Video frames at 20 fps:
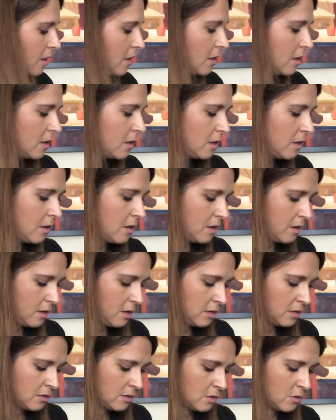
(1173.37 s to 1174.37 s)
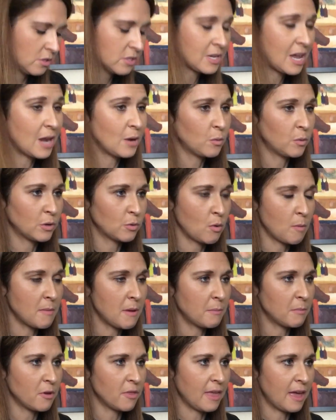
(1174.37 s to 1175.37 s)
You just kind of want to
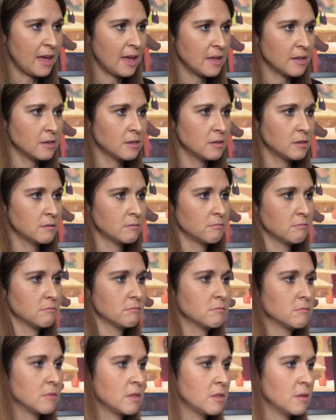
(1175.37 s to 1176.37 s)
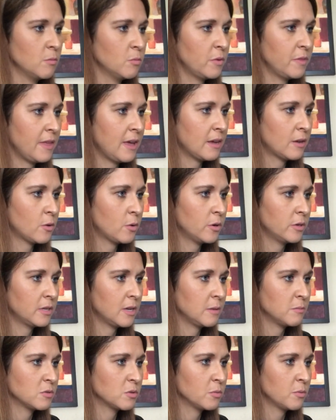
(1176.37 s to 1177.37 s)
remember that. And then when that chord
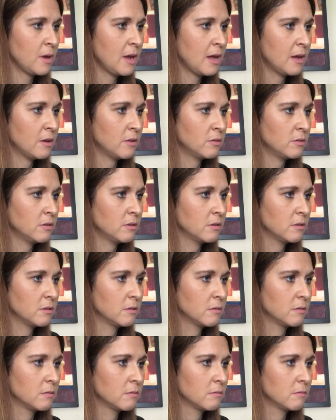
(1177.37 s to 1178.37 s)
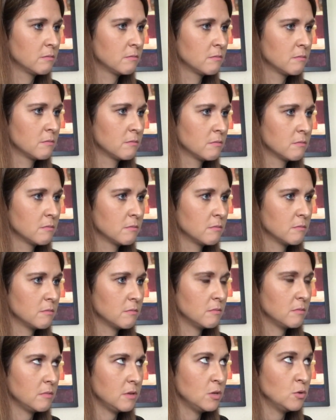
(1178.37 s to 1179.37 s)
comes around,
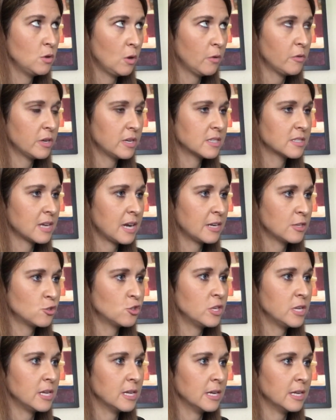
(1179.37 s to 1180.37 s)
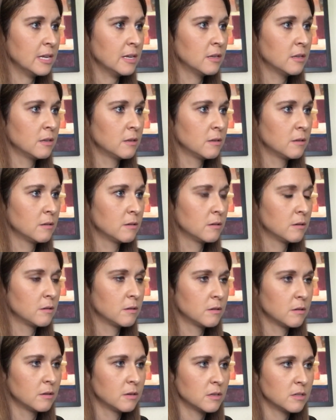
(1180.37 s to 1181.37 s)
you know that it's got a G in it.
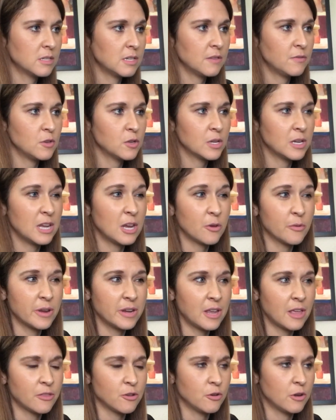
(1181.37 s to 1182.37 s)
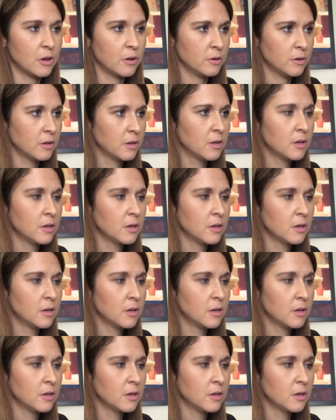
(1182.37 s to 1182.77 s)
See if you can hear another note.